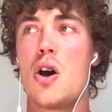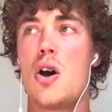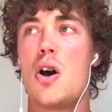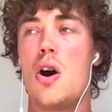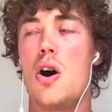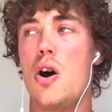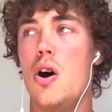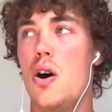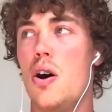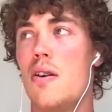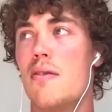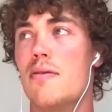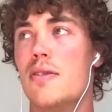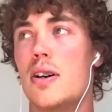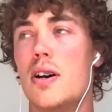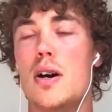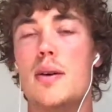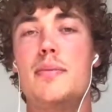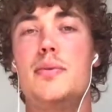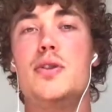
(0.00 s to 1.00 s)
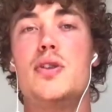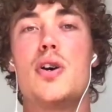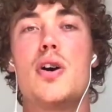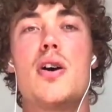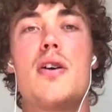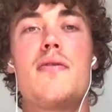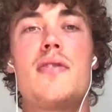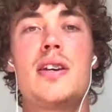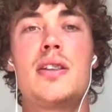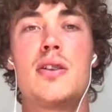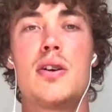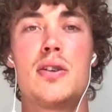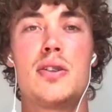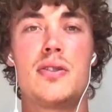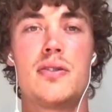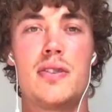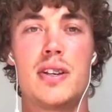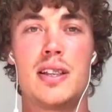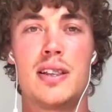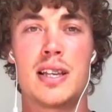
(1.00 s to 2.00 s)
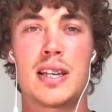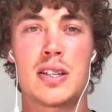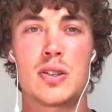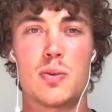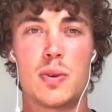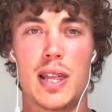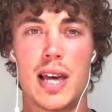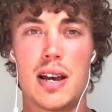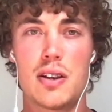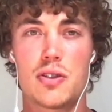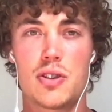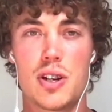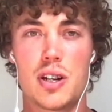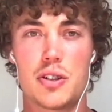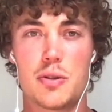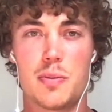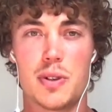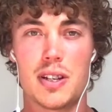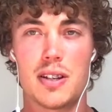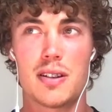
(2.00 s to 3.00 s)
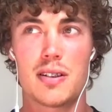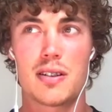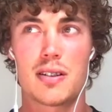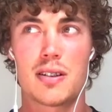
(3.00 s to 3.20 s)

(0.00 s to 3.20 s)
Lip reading: of observing those feelings without judgment,